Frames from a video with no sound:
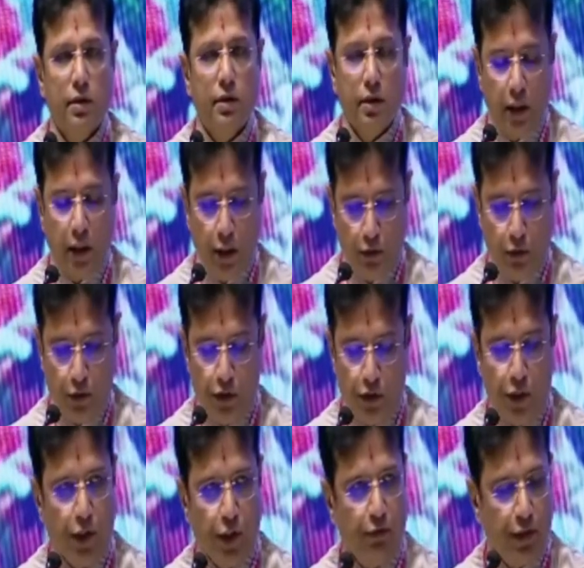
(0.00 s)
and to the
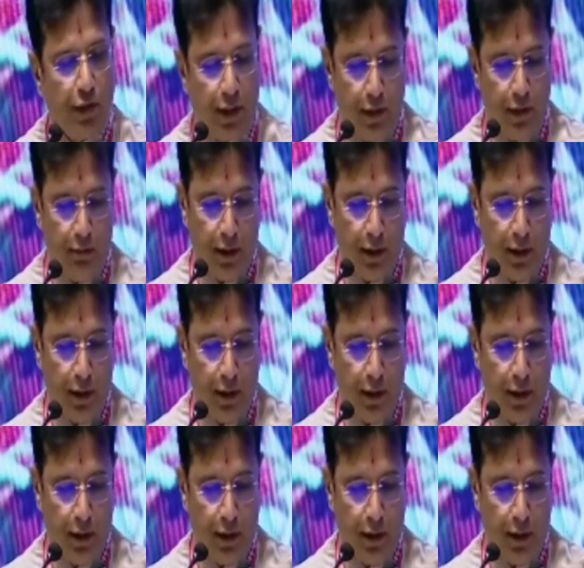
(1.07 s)
city of Hyderabad.